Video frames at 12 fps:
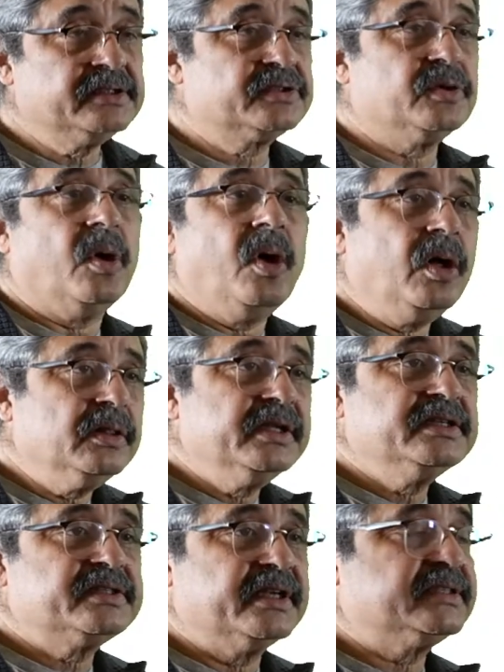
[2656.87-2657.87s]
So all
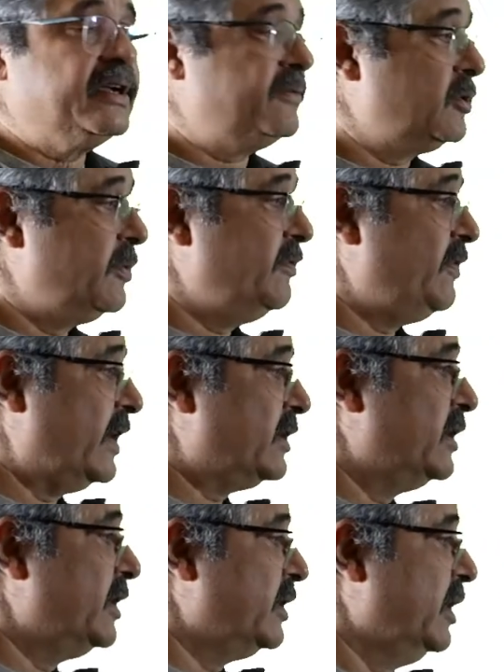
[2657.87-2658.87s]
these things have to be
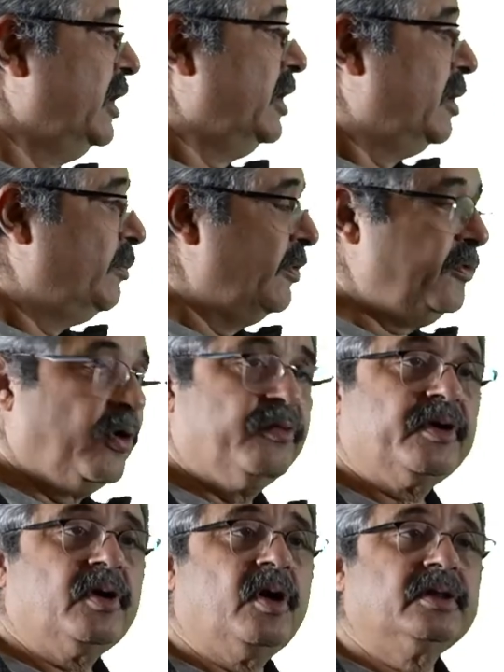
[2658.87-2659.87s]
factored in before we
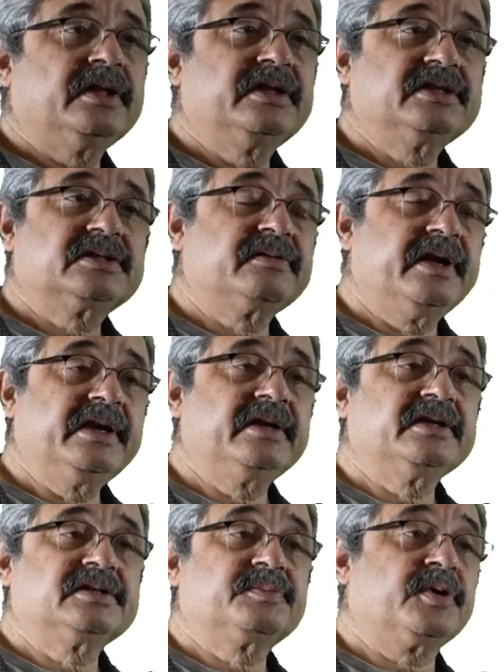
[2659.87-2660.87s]
call that this gradient
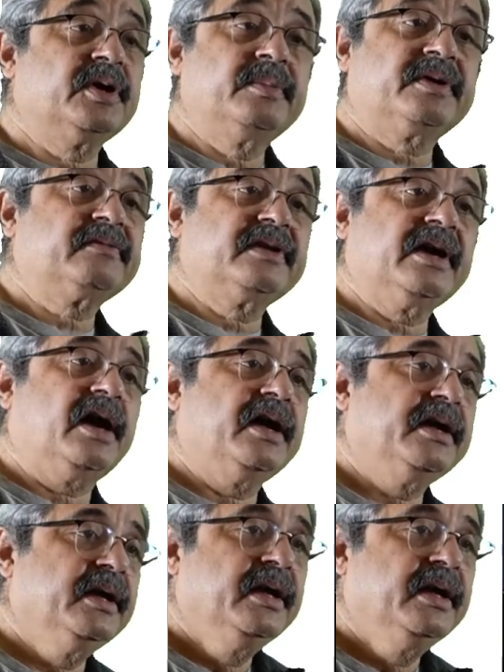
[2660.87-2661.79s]
is prohibitively high